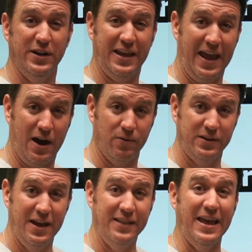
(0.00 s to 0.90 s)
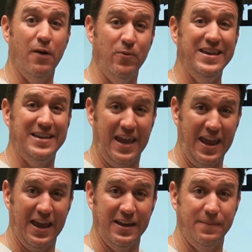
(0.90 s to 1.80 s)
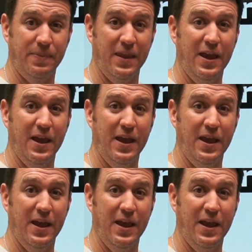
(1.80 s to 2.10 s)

account that we can